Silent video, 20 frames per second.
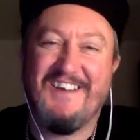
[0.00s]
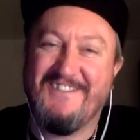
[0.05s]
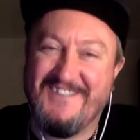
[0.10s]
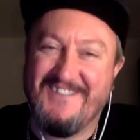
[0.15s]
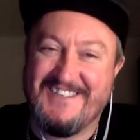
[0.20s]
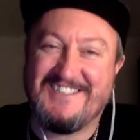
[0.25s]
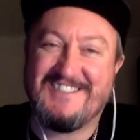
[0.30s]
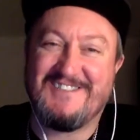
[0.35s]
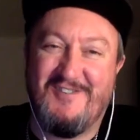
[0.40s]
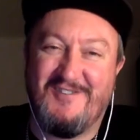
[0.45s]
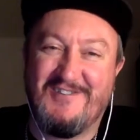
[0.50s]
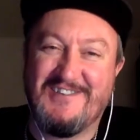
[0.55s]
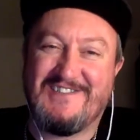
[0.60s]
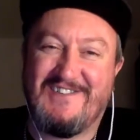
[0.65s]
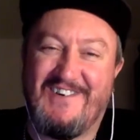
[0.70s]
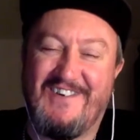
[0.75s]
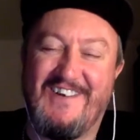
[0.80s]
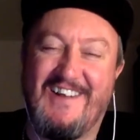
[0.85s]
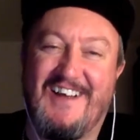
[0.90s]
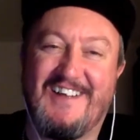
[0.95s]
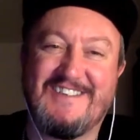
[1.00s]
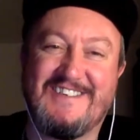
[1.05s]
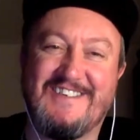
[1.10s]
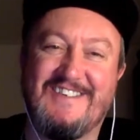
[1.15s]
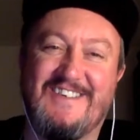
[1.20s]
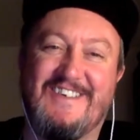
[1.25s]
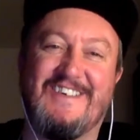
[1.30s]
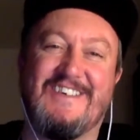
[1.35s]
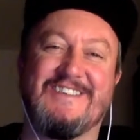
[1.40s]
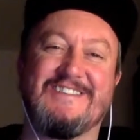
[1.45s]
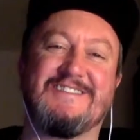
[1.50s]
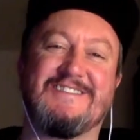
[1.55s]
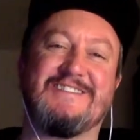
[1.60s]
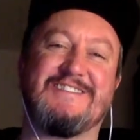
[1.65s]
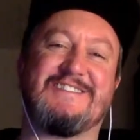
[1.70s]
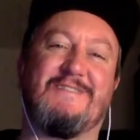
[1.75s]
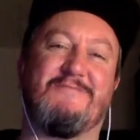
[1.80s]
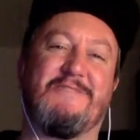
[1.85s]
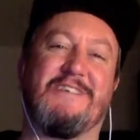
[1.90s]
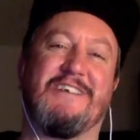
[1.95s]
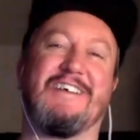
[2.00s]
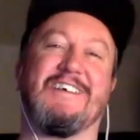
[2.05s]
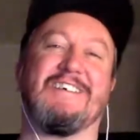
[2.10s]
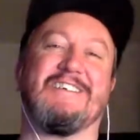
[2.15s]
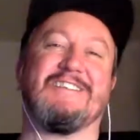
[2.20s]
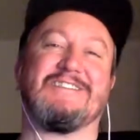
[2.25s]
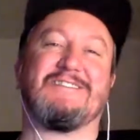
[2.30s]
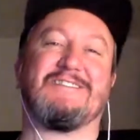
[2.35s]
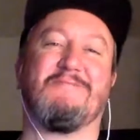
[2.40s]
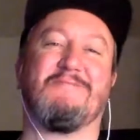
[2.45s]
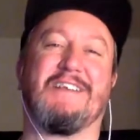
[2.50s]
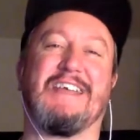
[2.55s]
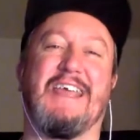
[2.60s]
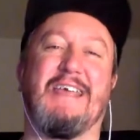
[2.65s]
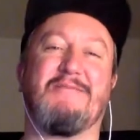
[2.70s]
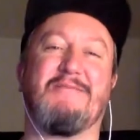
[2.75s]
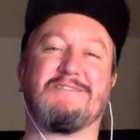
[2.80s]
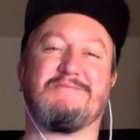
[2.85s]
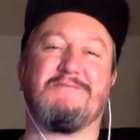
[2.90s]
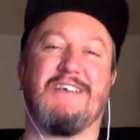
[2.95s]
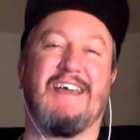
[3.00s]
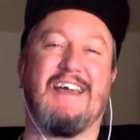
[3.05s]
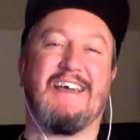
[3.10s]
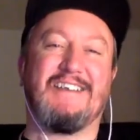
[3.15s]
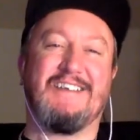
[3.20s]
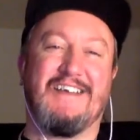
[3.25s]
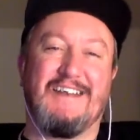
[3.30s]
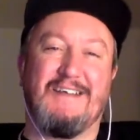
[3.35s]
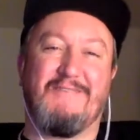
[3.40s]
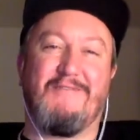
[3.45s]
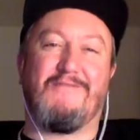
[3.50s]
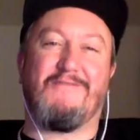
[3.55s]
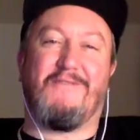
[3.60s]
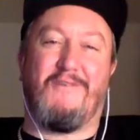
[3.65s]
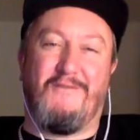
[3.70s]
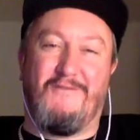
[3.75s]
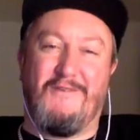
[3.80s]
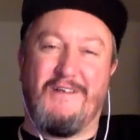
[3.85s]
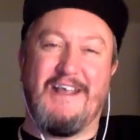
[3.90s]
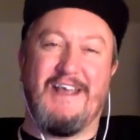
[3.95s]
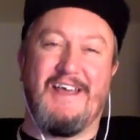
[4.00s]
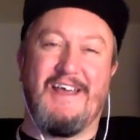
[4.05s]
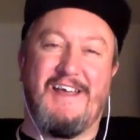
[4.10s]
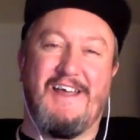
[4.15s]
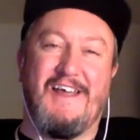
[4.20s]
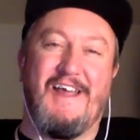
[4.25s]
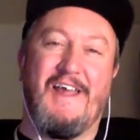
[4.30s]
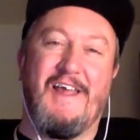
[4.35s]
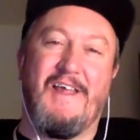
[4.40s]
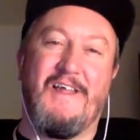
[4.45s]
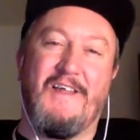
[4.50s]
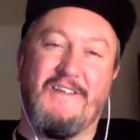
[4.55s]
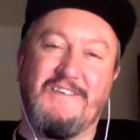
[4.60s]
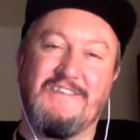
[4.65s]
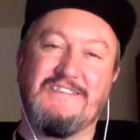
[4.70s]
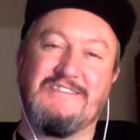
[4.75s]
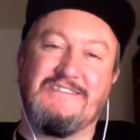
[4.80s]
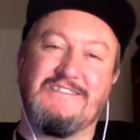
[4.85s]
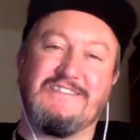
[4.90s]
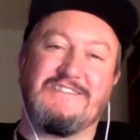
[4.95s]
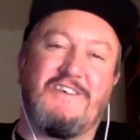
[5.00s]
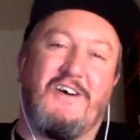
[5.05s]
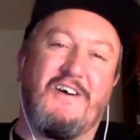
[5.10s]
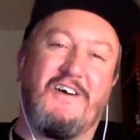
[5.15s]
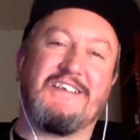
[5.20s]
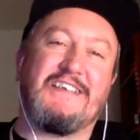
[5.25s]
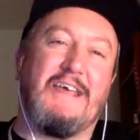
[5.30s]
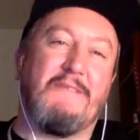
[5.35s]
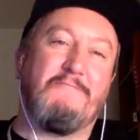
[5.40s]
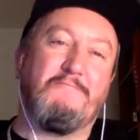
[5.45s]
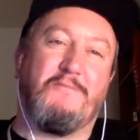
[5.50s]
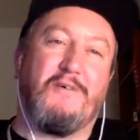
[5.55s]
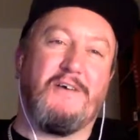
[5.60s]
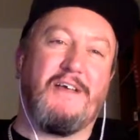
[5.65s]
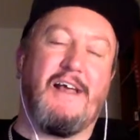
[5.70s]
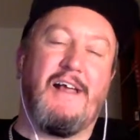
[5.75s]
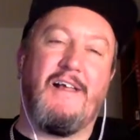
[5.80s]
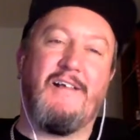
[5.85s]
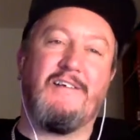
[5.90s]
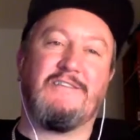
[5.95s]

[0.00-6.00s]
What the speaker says: which goes for a lot, Some of the games we had, yeah, they were very high tempo, yeah.